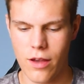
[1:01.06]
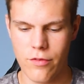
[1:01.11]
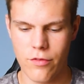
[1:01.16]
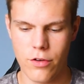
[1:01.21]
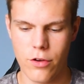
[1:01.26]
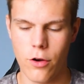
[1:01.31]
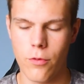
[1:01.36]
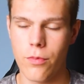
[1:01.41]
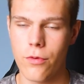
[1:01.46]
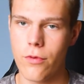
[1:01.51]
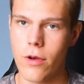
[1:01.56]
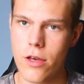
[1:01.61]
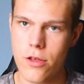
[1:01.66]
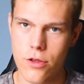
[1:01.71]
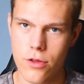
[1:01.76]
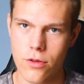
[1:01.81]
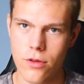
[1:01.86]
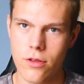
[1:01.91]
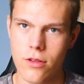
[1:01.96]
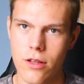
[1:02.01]
every
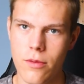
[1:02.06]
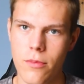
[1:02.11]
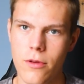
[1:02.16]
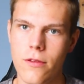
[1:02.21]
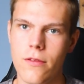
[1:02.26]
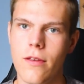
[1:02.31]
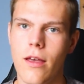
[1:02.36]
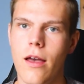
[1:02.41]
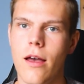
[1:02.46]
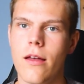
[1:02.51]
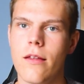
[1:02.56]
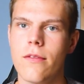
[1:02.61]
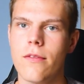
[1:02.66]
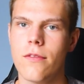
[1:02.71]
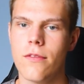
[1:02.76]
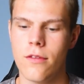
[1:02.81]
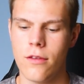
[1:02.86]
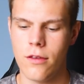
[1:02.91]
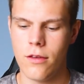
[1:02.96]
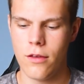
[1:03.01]
operational limit,
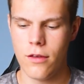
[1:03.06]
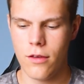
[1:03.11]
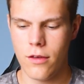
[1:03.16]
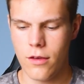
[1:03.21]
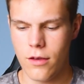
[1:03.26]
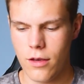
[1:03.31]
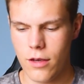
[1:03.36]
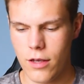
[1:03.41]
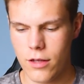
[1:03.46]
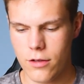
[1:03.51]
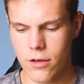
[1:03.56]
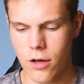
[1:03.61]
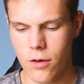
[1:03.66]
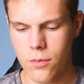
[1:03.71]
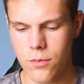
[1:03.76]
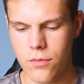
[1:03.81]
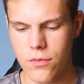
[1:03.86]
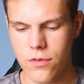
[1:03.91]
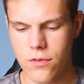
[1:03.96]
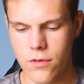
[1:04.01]
and it
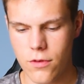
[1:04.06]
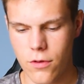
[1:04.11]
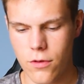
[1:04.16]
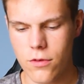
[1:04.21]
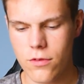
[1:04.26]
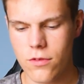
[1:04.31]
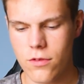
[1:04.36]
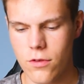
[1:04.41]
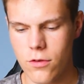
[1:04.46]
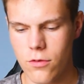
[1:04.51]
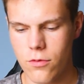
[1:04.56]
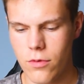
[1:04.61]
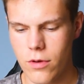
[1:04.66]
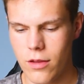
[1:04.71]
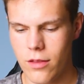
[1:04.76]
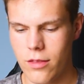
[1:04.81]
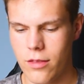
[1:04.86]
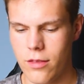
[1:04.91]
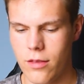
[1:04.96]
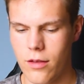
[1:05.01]
comes also
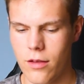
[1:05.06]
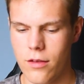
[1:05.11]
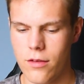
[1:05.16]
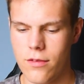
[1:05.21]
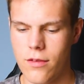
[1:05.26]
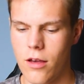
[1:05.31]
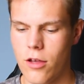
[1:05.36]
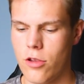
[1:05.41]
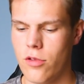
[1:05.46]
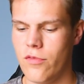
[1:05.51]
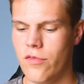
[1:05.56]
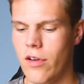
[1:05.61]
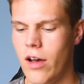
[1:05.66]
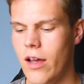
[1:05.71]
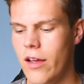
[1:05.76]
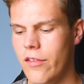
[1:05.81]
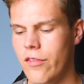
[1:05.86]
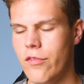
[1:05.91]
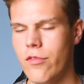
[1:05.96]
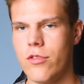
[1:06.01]
with section
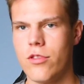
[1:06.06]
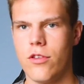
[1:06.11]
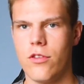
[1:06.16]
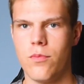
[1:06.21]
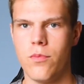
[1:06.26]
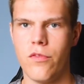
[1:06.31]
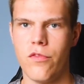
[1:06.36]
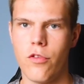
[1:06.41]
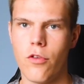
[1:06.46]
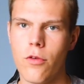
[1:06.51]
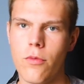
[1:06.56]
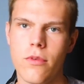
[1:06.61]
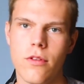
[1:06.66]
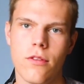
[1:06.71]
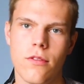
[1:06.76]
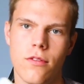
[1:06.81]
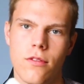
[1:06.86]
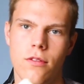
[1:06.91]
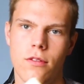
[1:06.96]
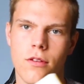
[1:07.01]
5, which is
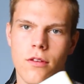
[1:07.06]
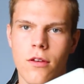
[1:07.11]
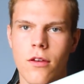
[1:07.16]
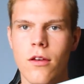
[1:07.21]
performance,